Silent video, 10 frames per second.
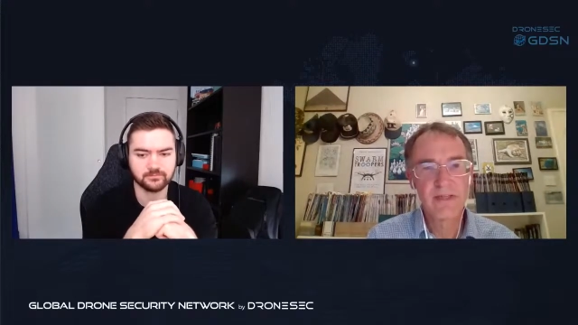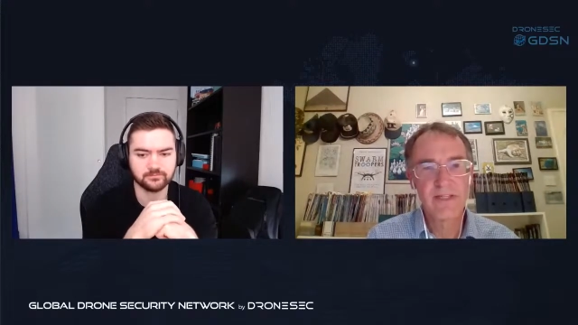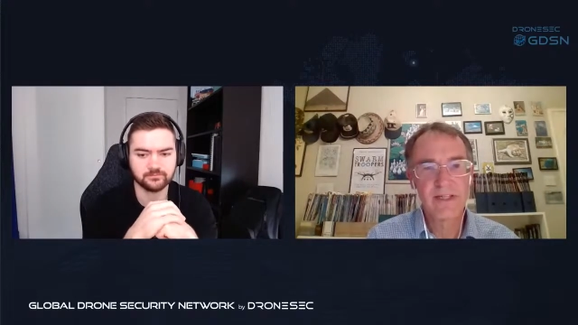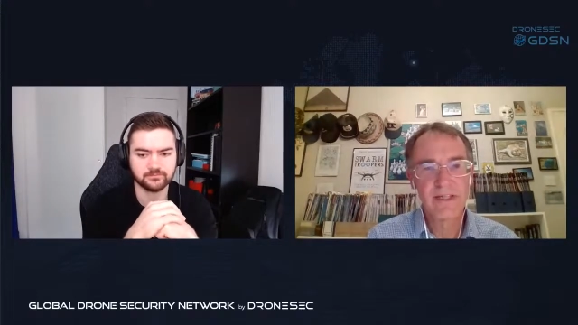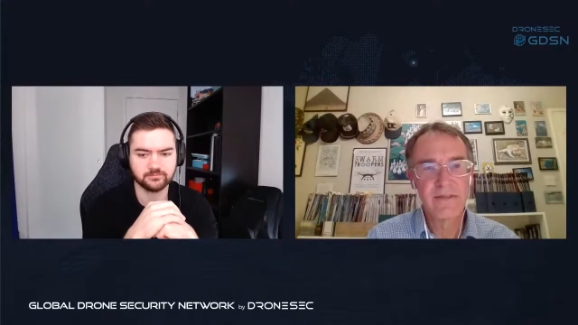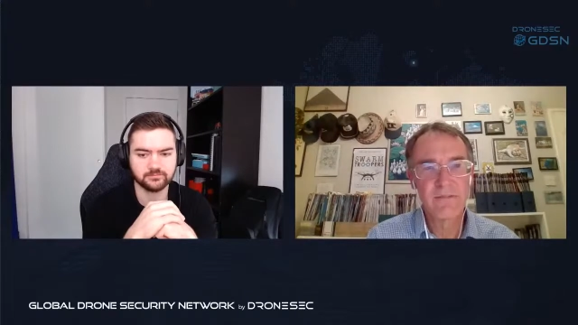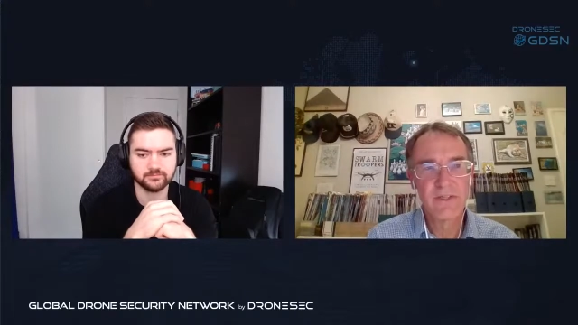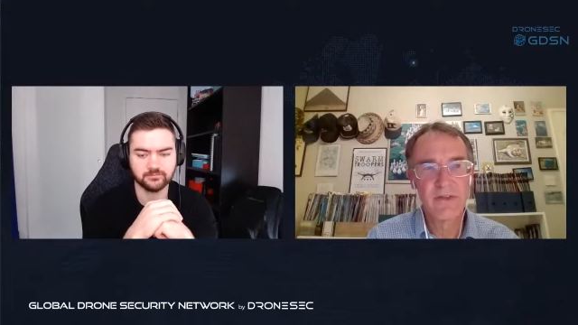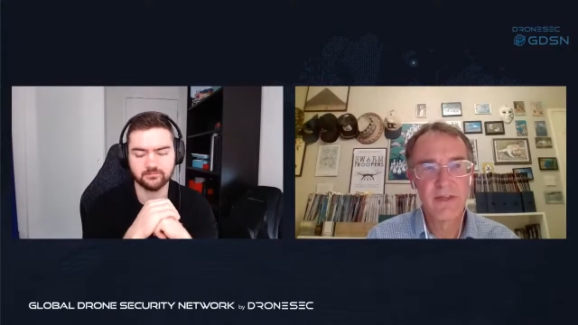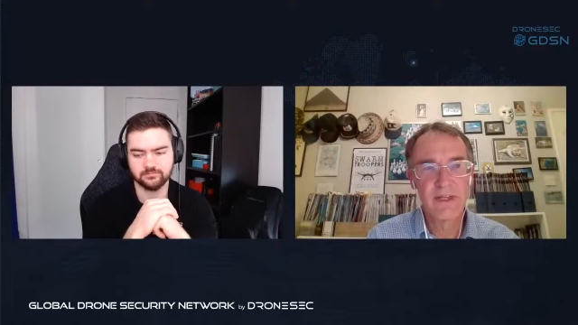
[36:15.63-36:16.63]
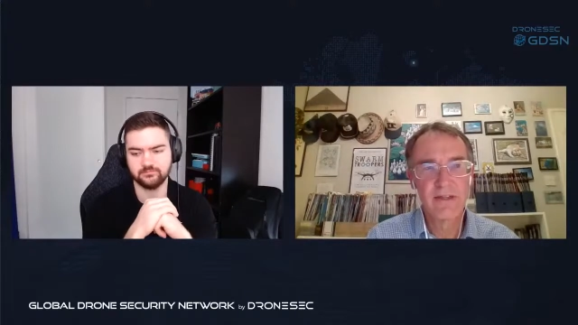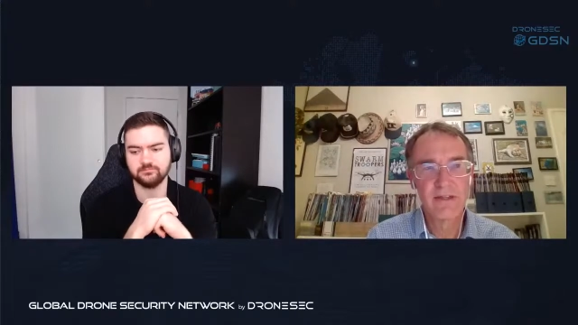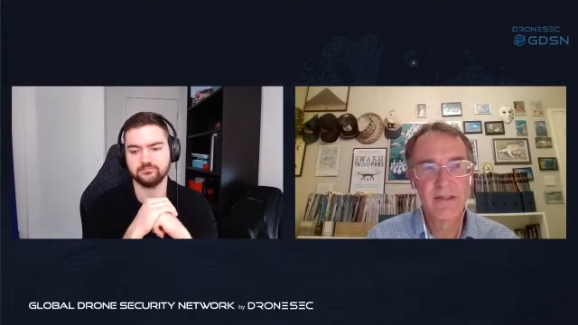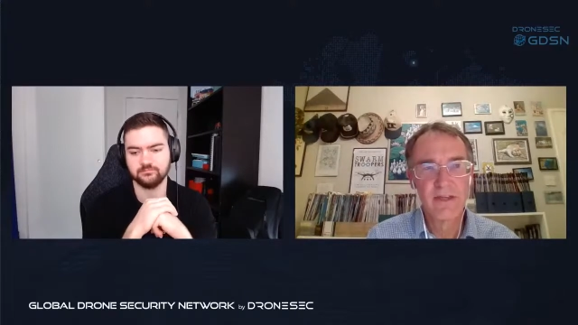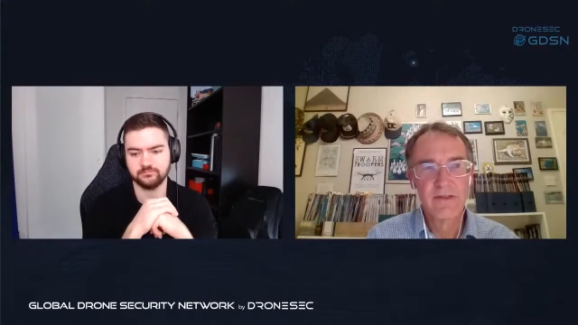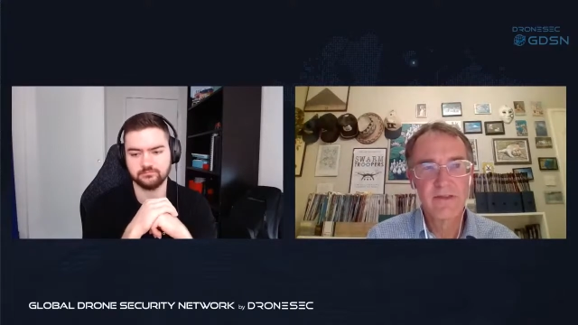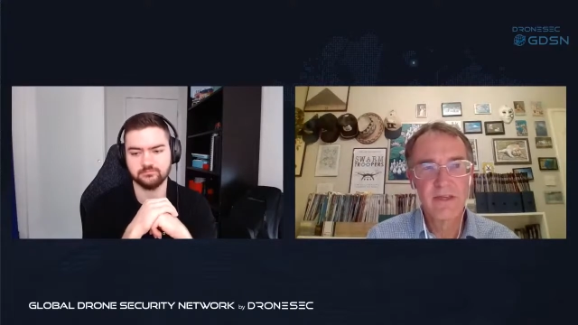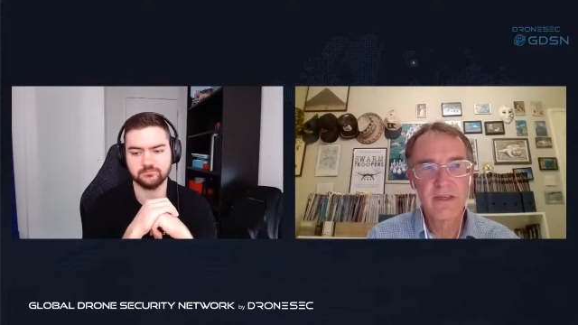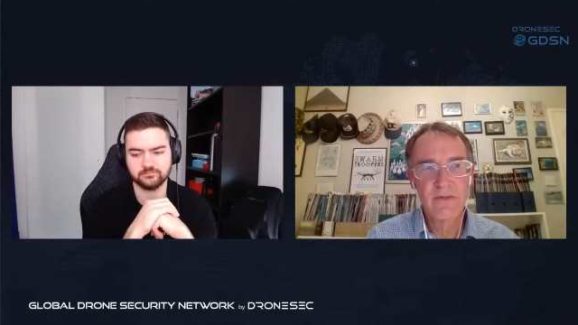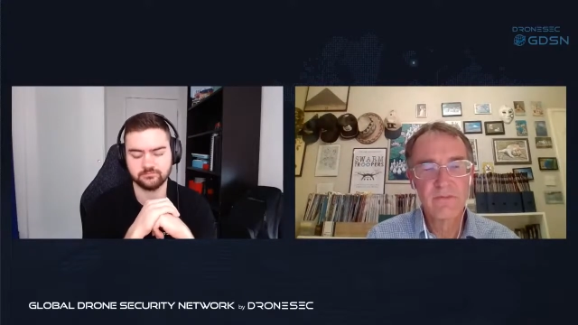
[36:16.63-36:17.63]
Speaker 1: Exactly. So they can,
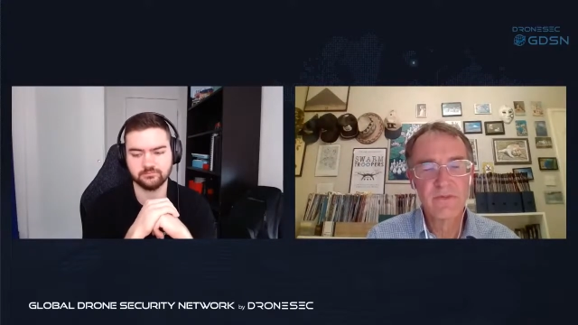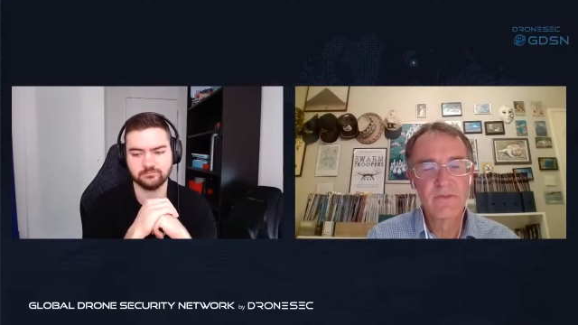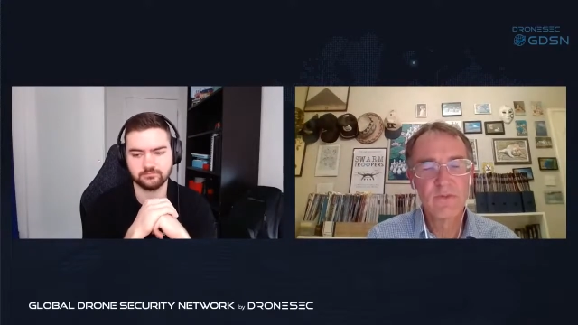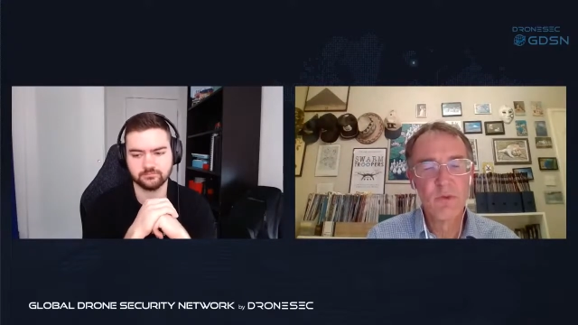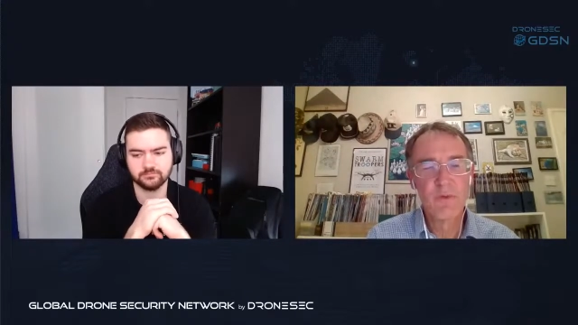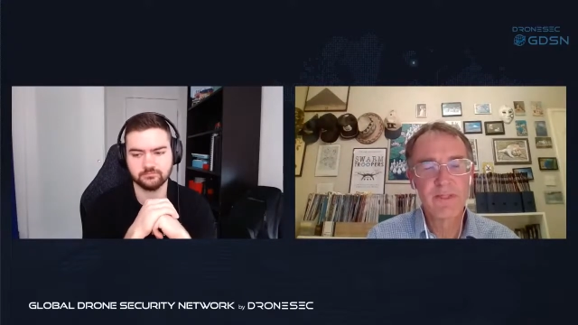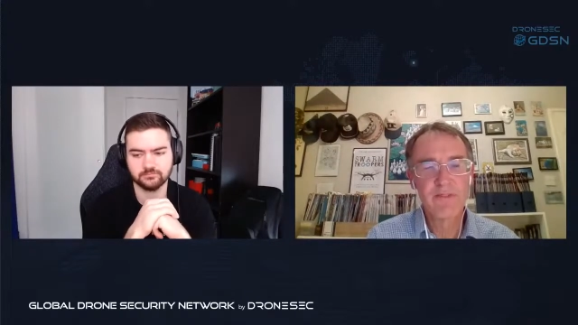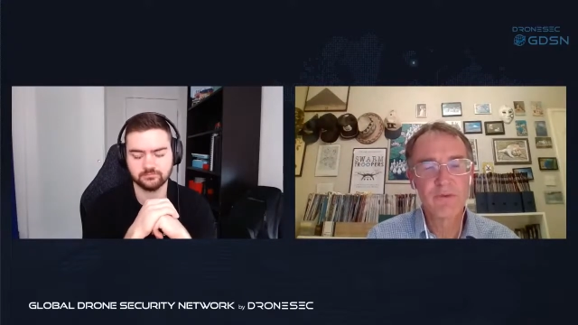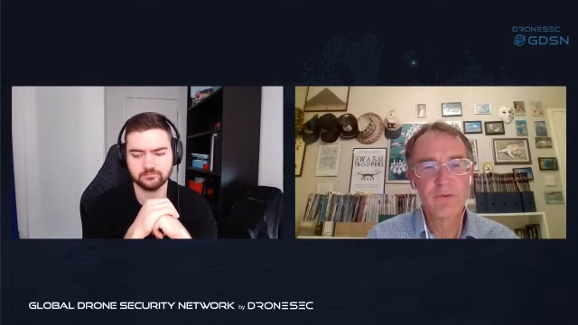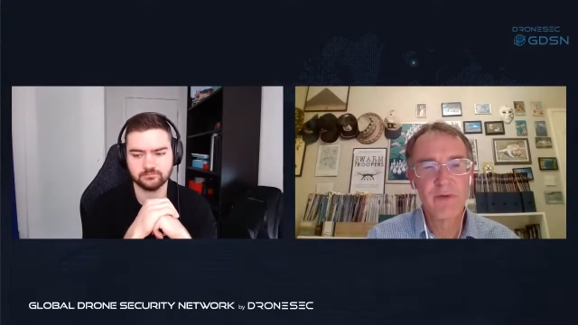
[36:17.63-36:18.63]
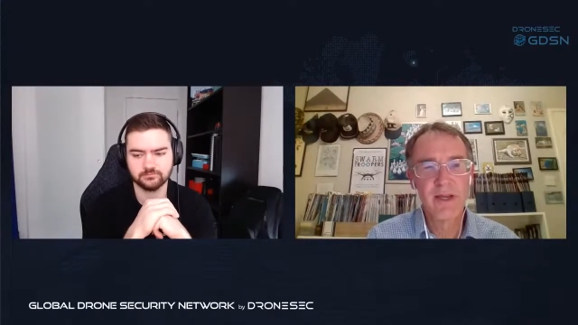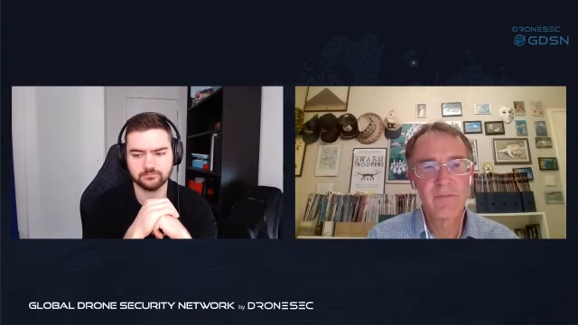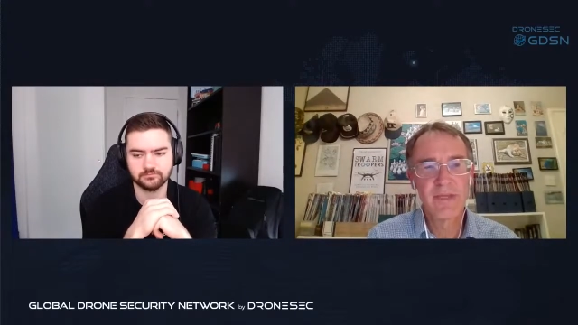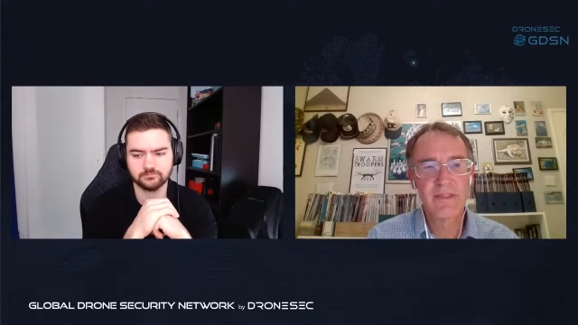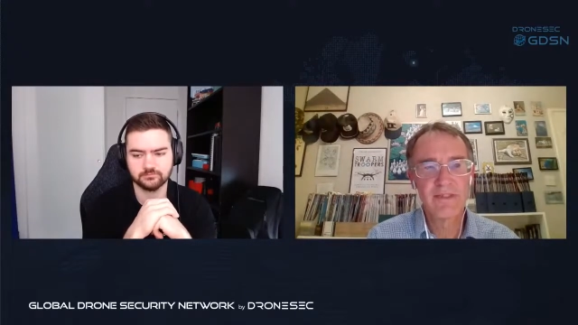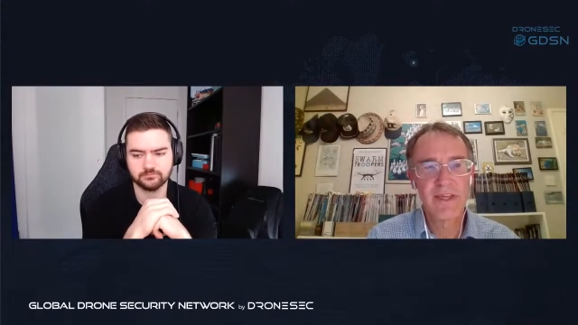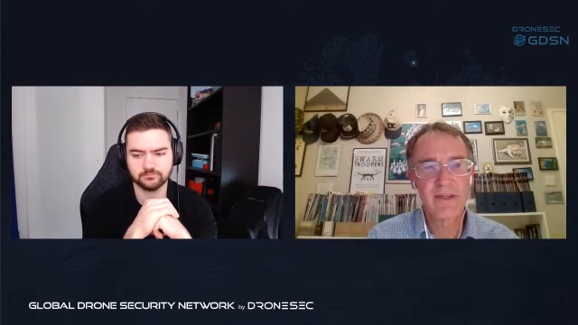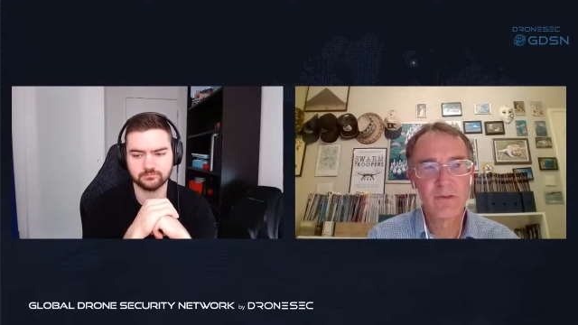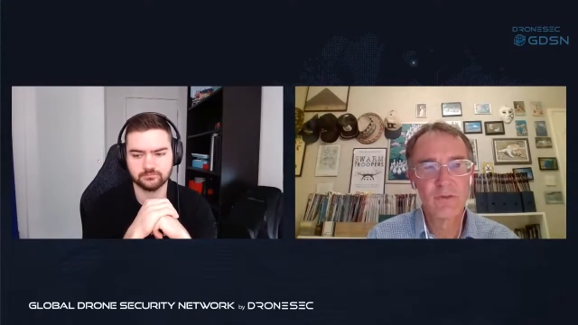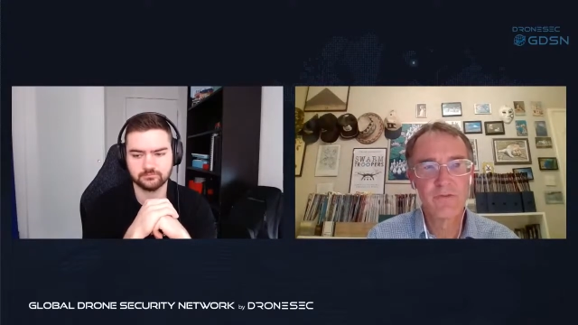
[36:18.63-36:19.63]
the swarming software means they
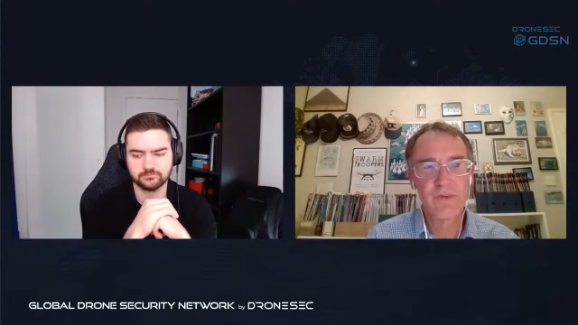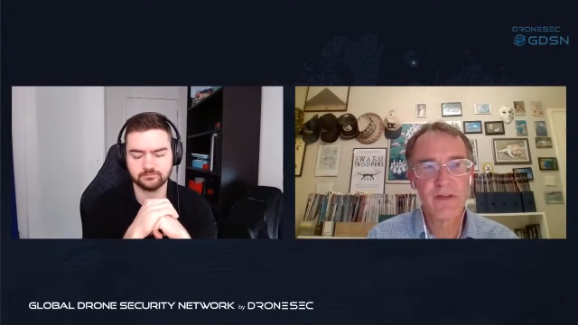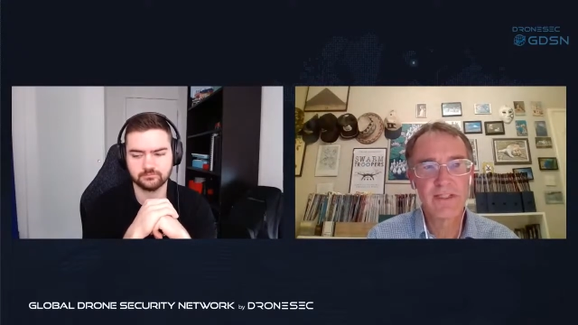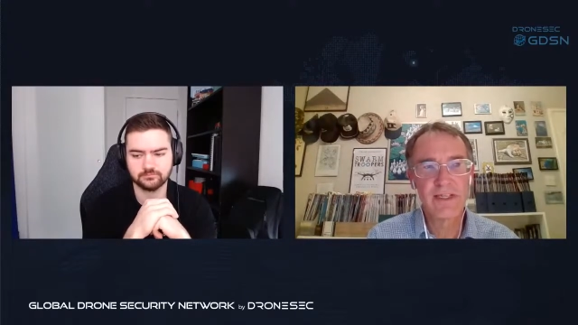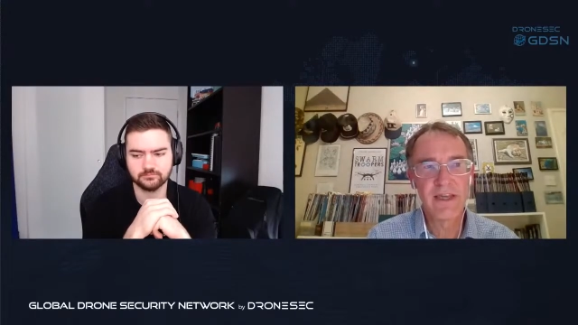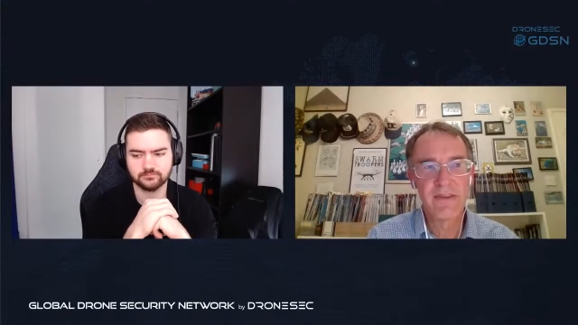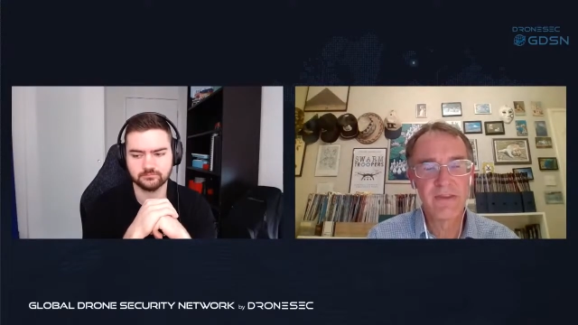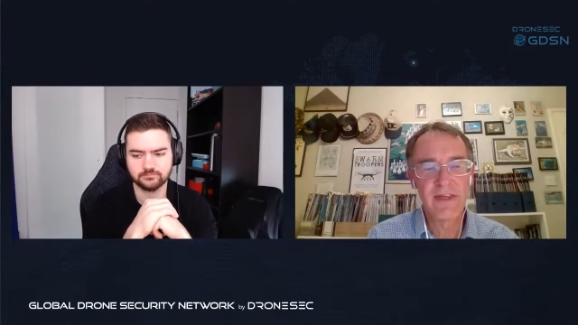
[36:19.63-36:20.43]
can all fly together,